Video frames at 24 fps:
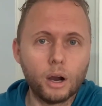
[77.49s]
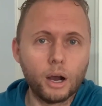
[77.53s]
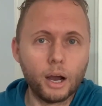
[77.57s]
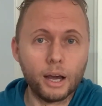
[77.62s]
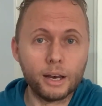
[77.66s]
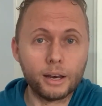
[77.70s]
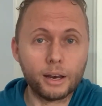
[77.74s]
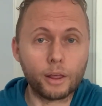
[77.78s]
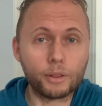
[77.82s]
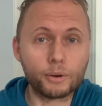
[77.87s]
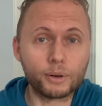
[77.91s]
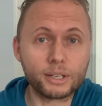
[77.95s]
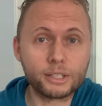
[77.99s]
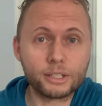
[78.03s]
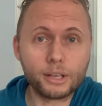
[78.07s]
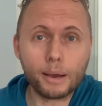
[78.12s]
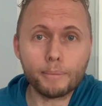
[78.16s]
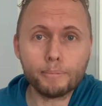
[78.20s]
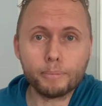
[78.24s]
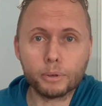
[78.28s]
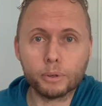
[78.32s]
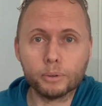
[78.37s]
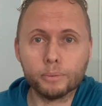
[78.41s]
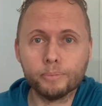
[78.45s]
Another
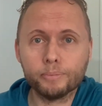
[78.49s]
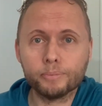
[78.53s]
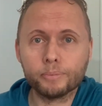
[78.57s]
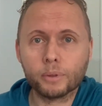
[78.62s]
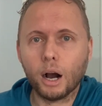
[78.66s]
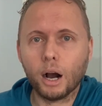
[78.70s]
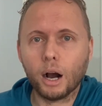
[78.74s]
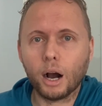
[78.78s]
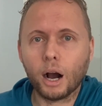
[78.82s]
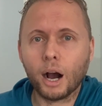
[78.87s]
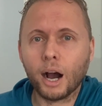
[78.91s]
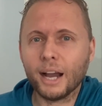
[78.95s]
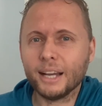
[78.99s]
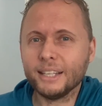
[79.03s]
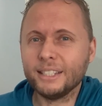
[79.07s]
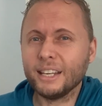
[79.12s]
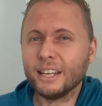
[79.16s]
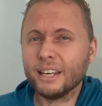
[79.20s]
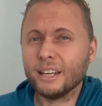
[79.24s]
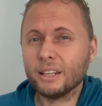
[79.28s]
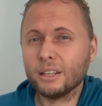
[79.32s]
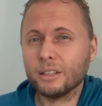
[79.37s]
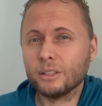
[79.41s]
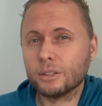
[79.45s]
example, I
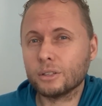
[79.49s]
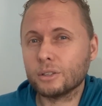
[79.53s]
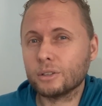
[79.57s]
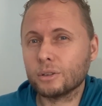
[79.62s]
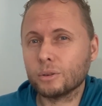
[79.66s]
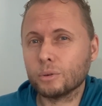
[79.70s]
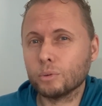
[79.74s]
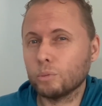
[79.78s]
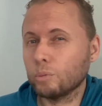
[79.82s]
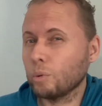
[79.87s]
didn't